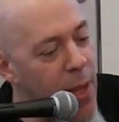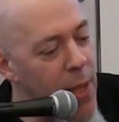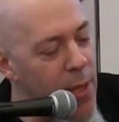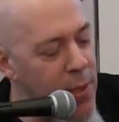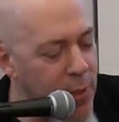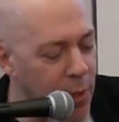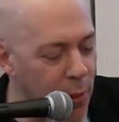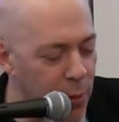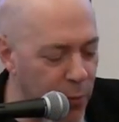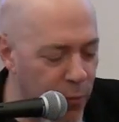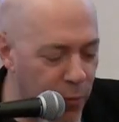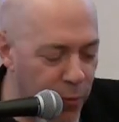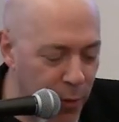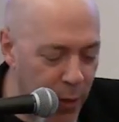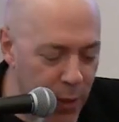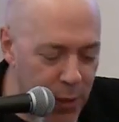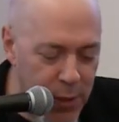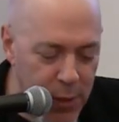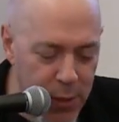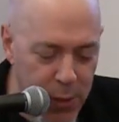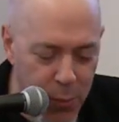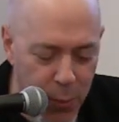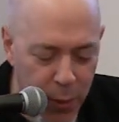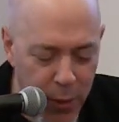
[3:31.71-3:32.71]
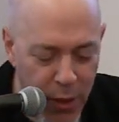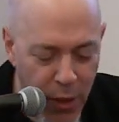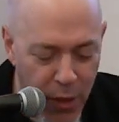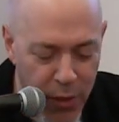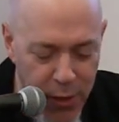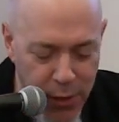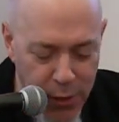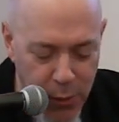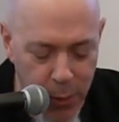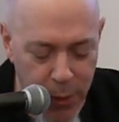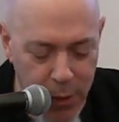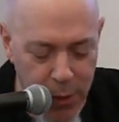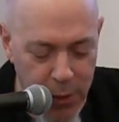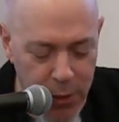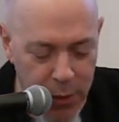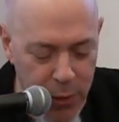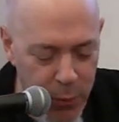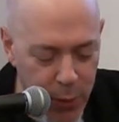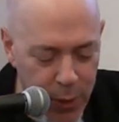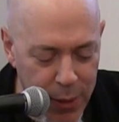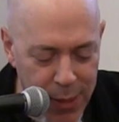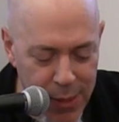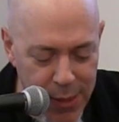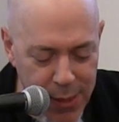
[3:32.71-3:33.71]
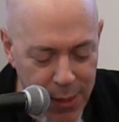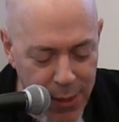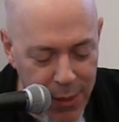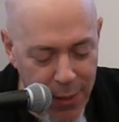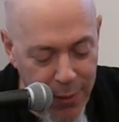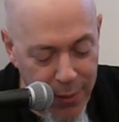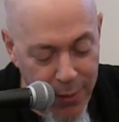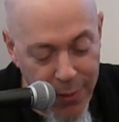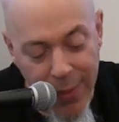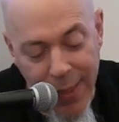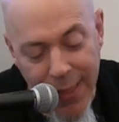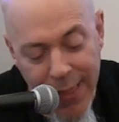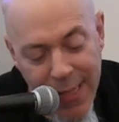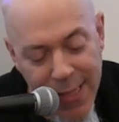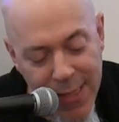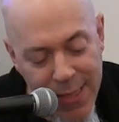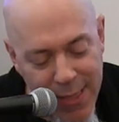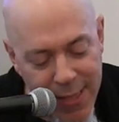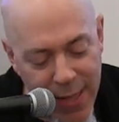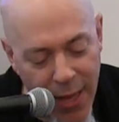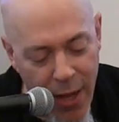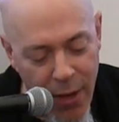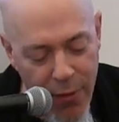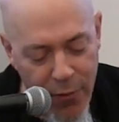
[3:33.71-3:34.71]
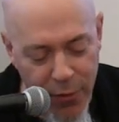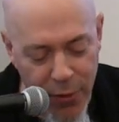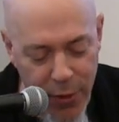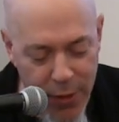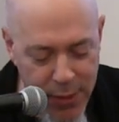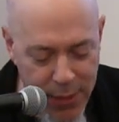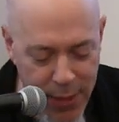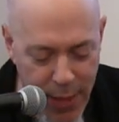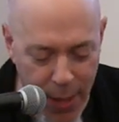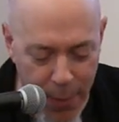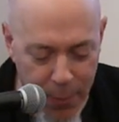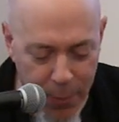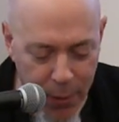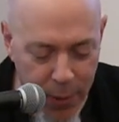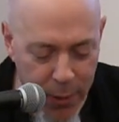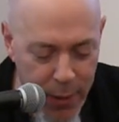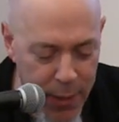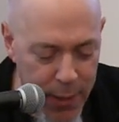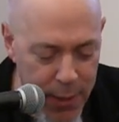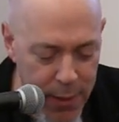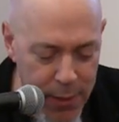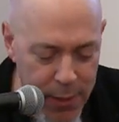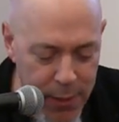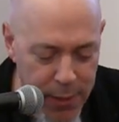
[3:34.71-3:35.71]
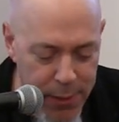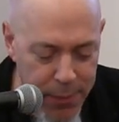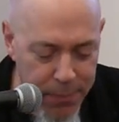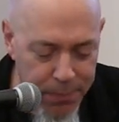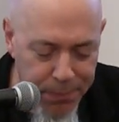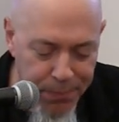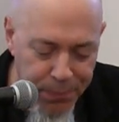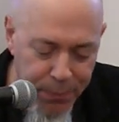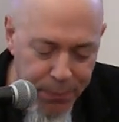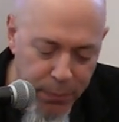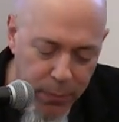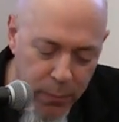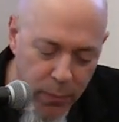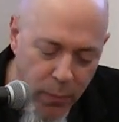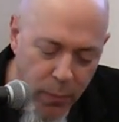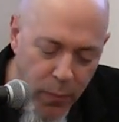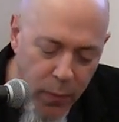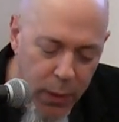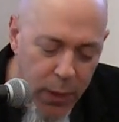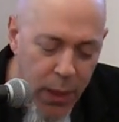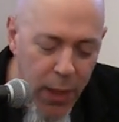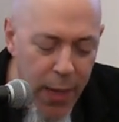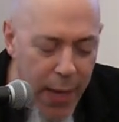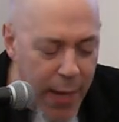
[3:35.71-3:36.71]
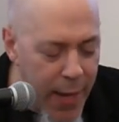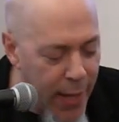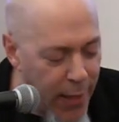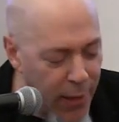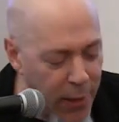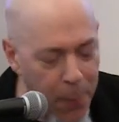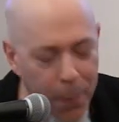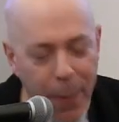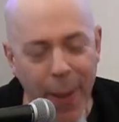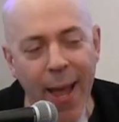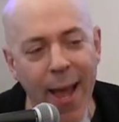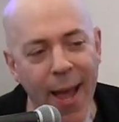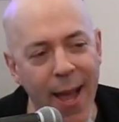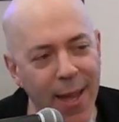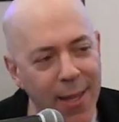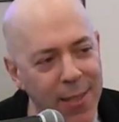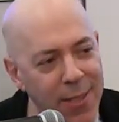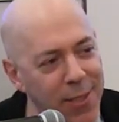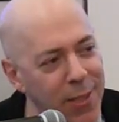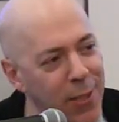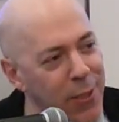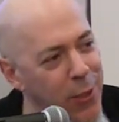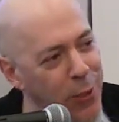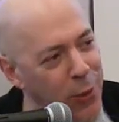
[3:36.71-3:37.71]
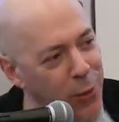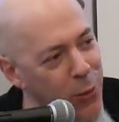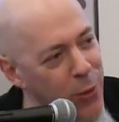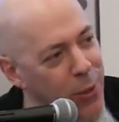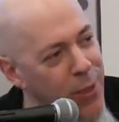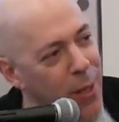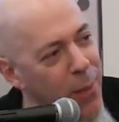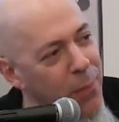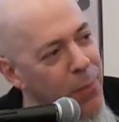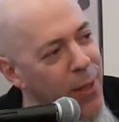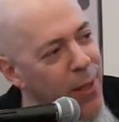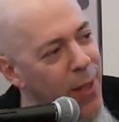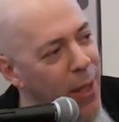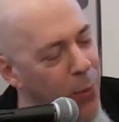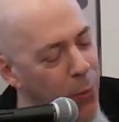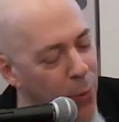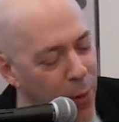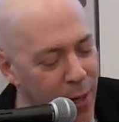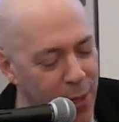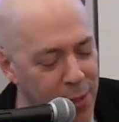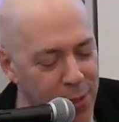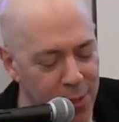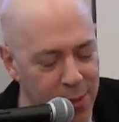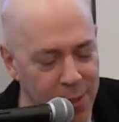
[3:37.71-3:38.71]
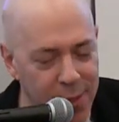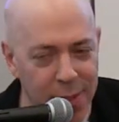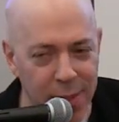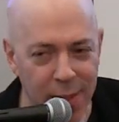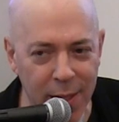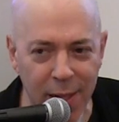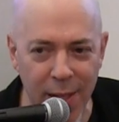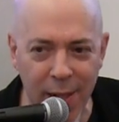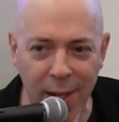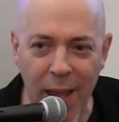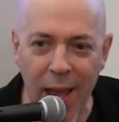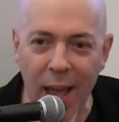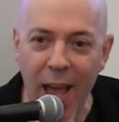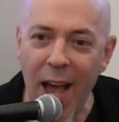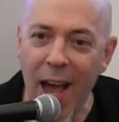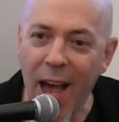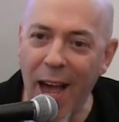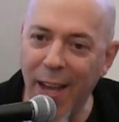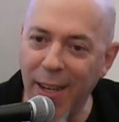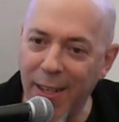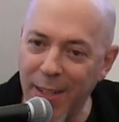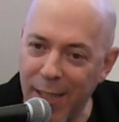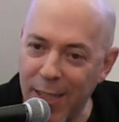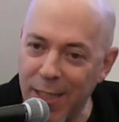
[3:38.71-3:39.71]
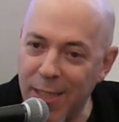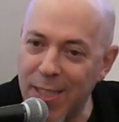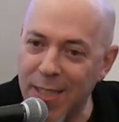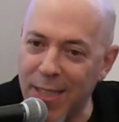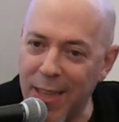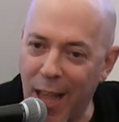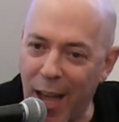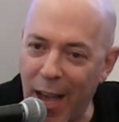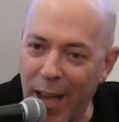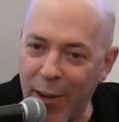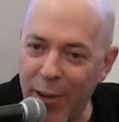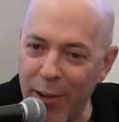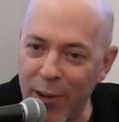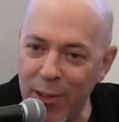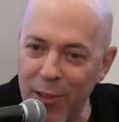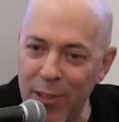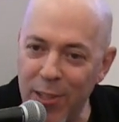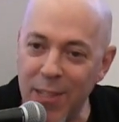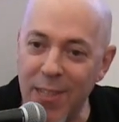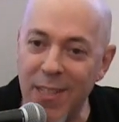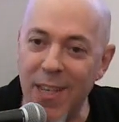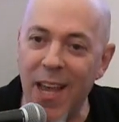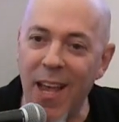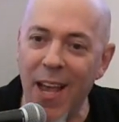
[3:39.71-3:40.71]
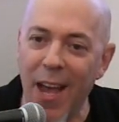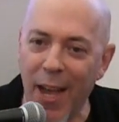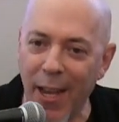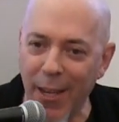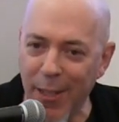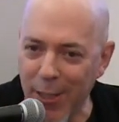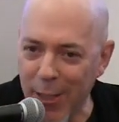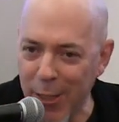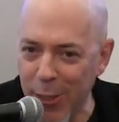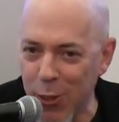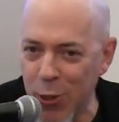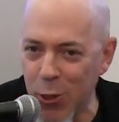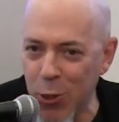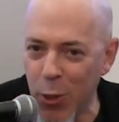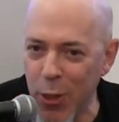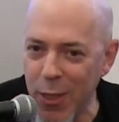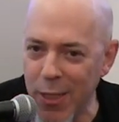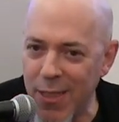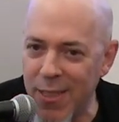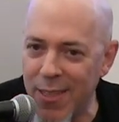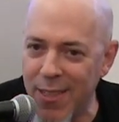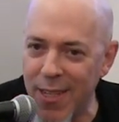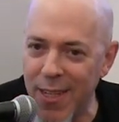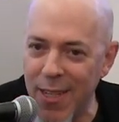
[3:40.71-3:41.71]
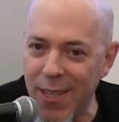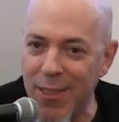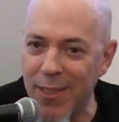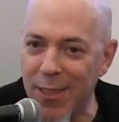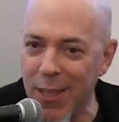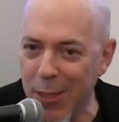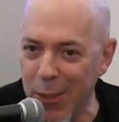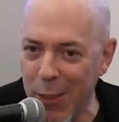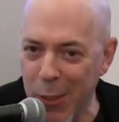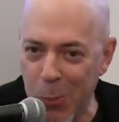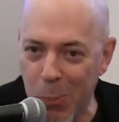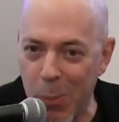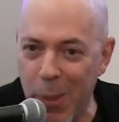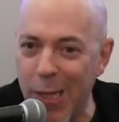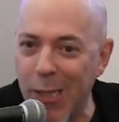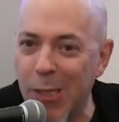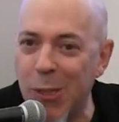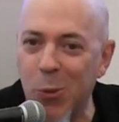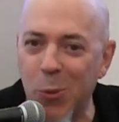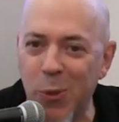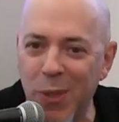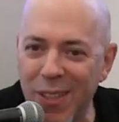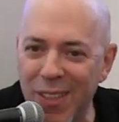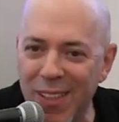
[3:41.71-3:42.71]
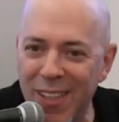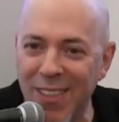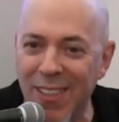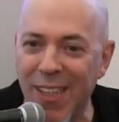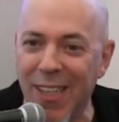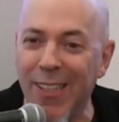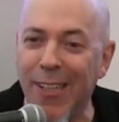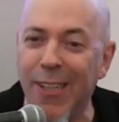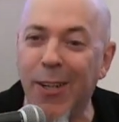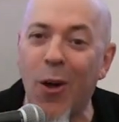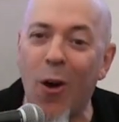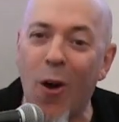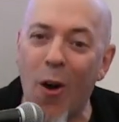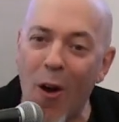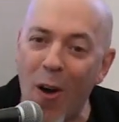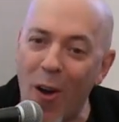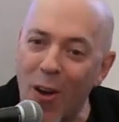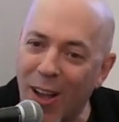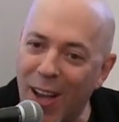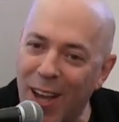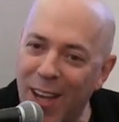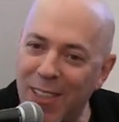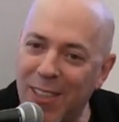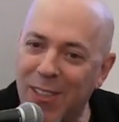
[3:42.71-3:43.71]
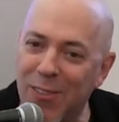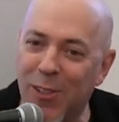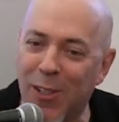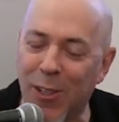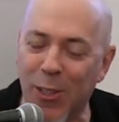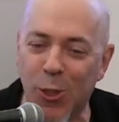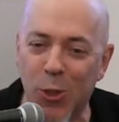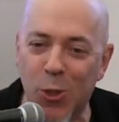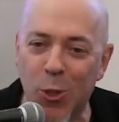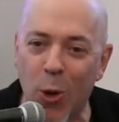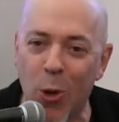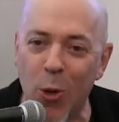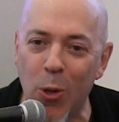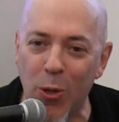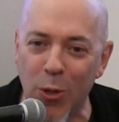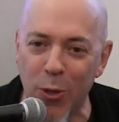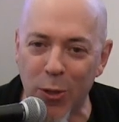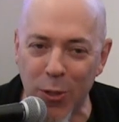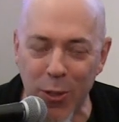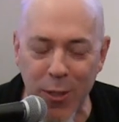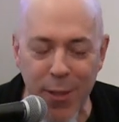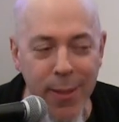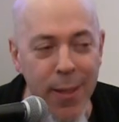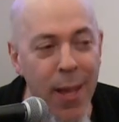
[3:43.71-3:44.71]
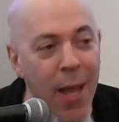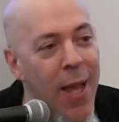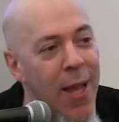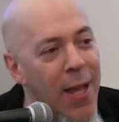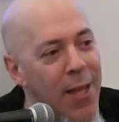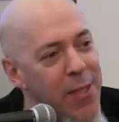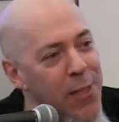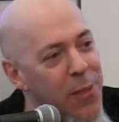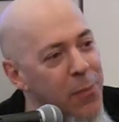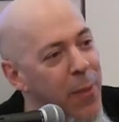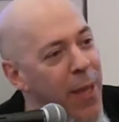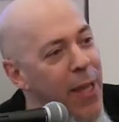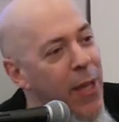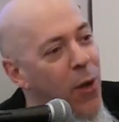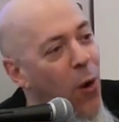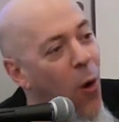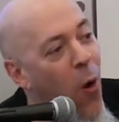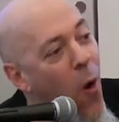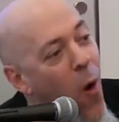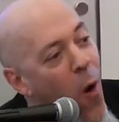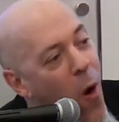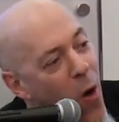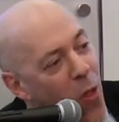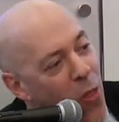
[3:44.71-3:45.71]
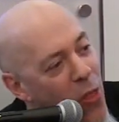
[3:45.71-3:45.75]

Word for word: So, for instance, one of the things we can do with this lead sound, for example, is in the past, to do something like what I just did, I'd need sliders, I'd need joysticks, I'd need pitch wheels, I'd need all kinds of controllers to make all